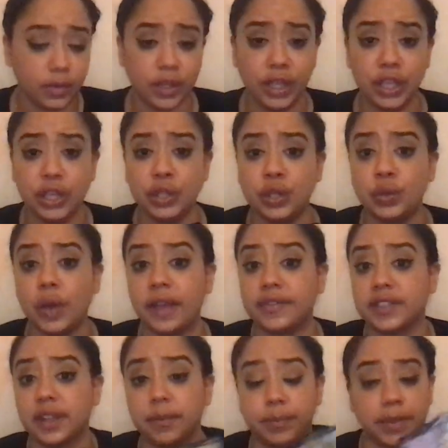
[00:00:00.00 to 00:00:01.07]
You do have
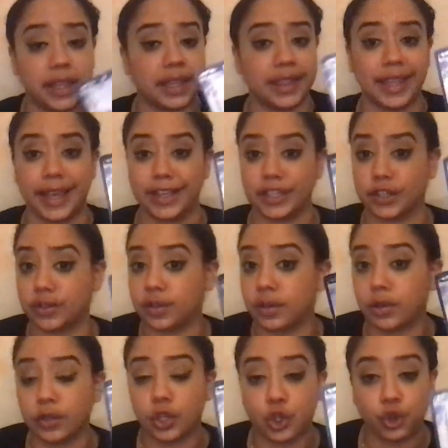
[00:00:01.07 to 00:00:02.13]
something that is
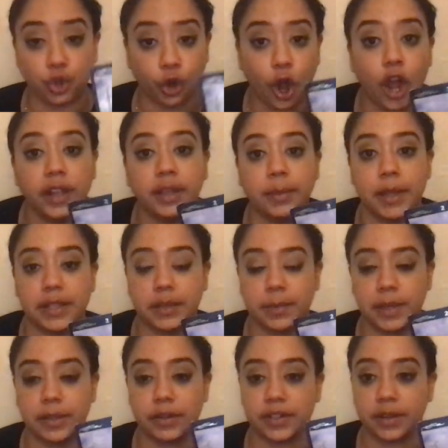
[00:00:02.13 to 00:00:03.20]
strongly meant to
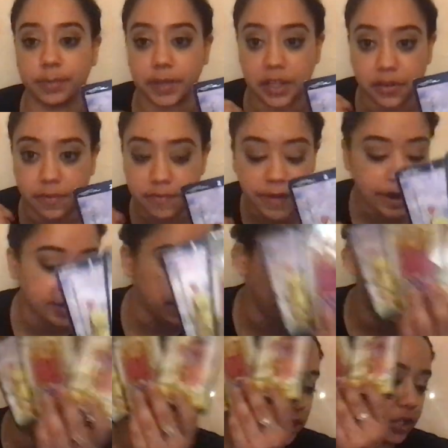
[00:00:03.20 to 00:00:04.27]
be there, something you're very
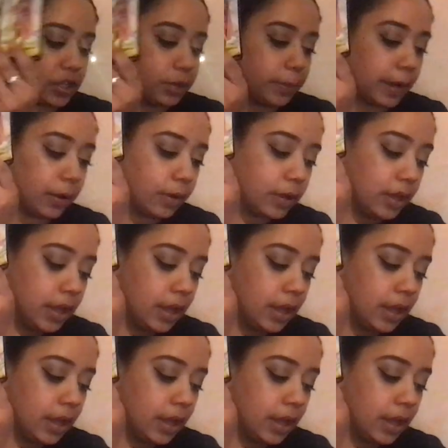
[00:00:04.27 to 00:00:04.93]
passionate about,